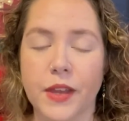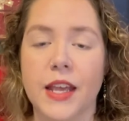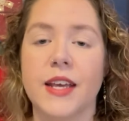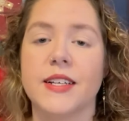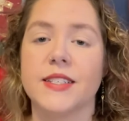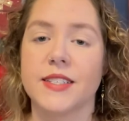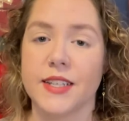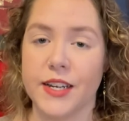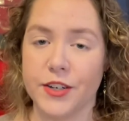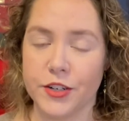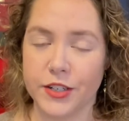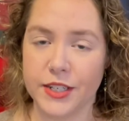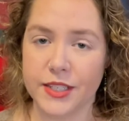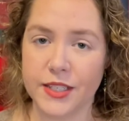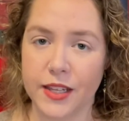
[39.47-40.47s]
Standard
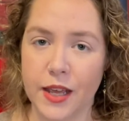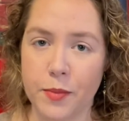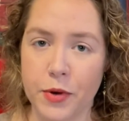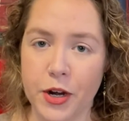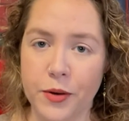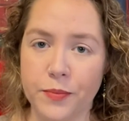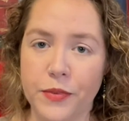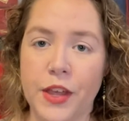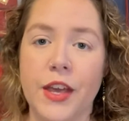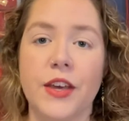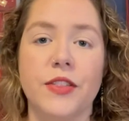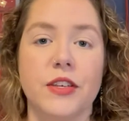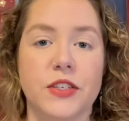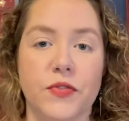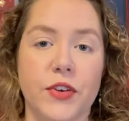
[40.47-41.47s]
disclaimer,
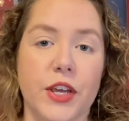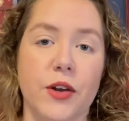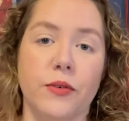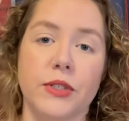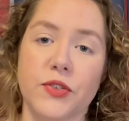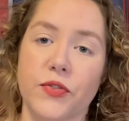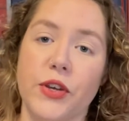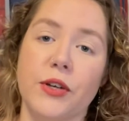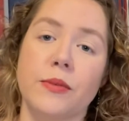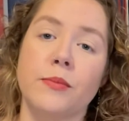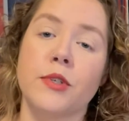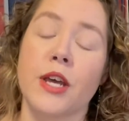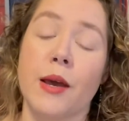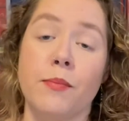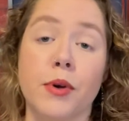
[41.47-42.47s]
this video was filmed
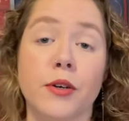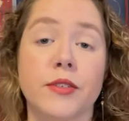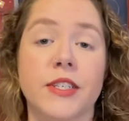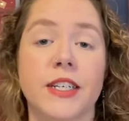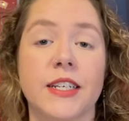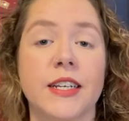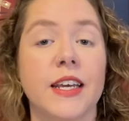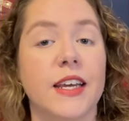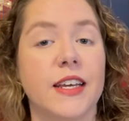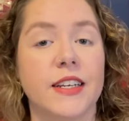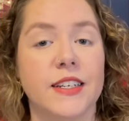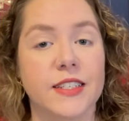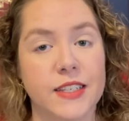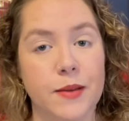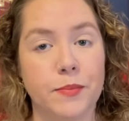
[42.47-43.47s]
and posted in
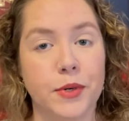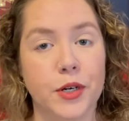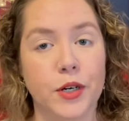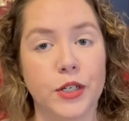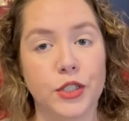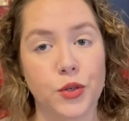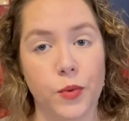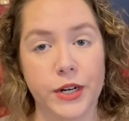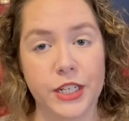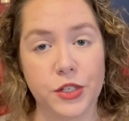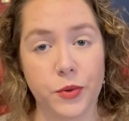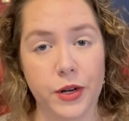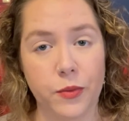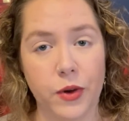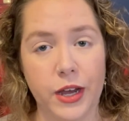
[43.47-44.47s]
December
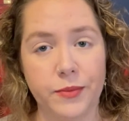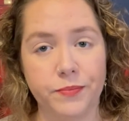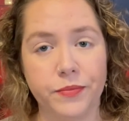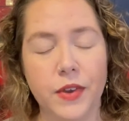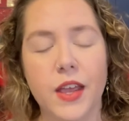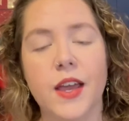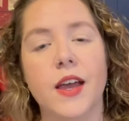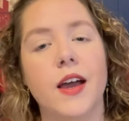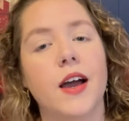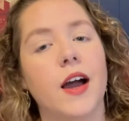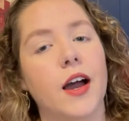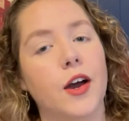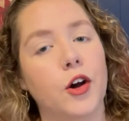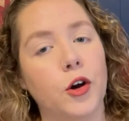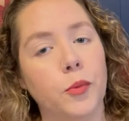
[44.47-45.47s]
2021. I
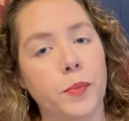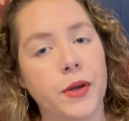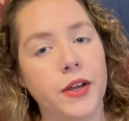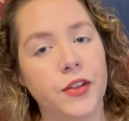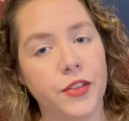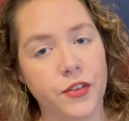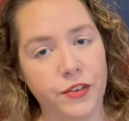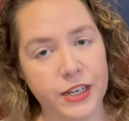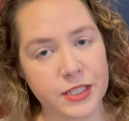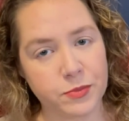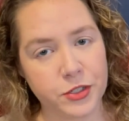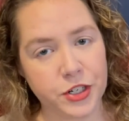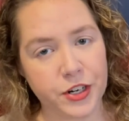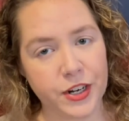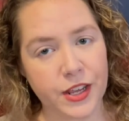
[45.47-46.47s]
hope the vast
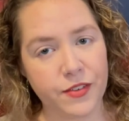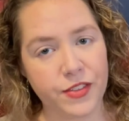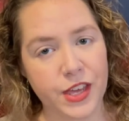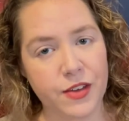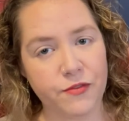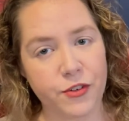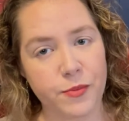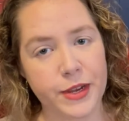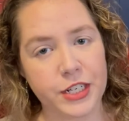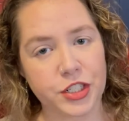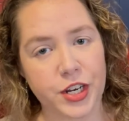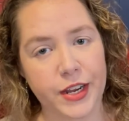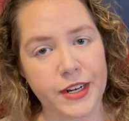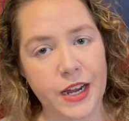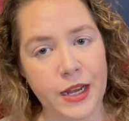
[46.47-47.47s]
majority of the
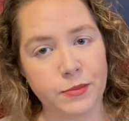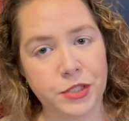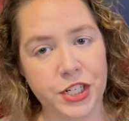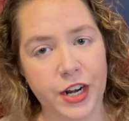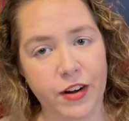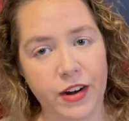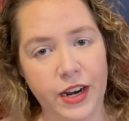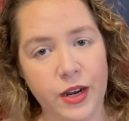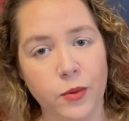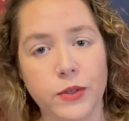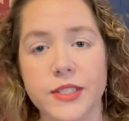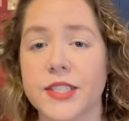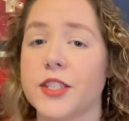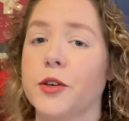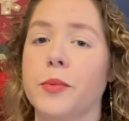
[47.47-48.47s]
information I'm sharing will
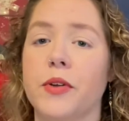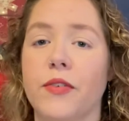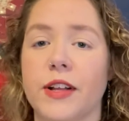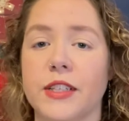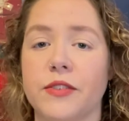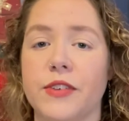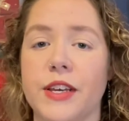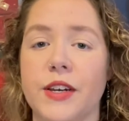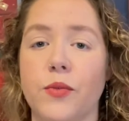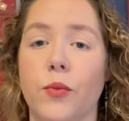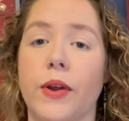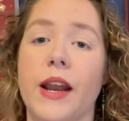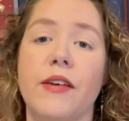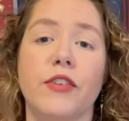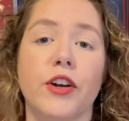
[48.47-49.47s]
still be relevant
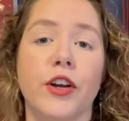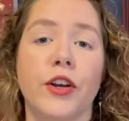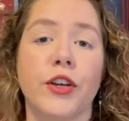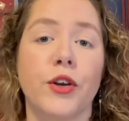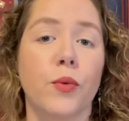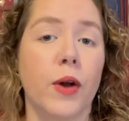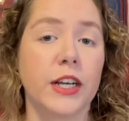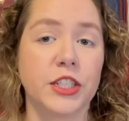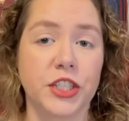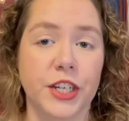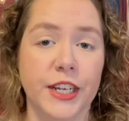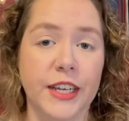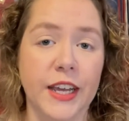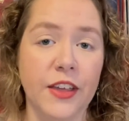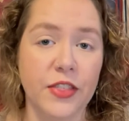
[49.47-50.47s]
whenever you're
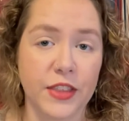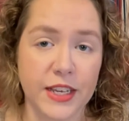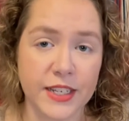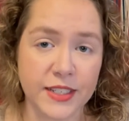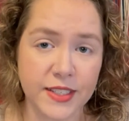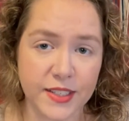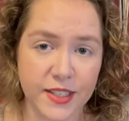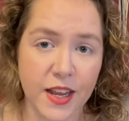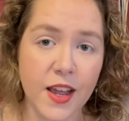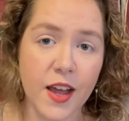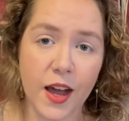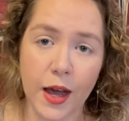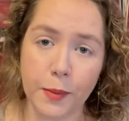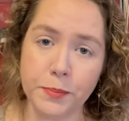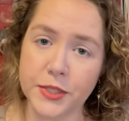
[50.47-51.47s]
watching this
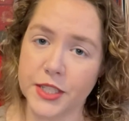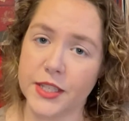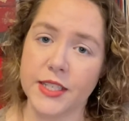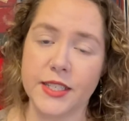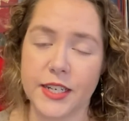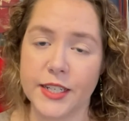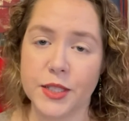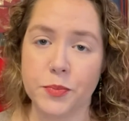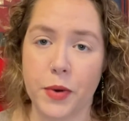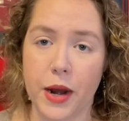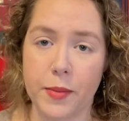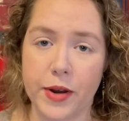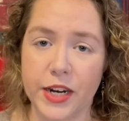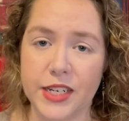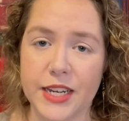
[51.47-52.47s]
up to the state's
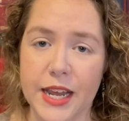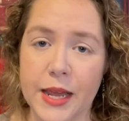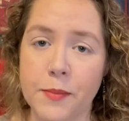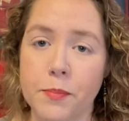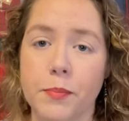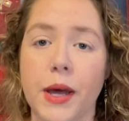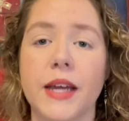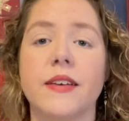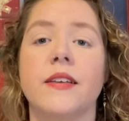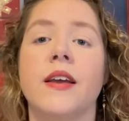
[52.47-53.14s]
primary date, but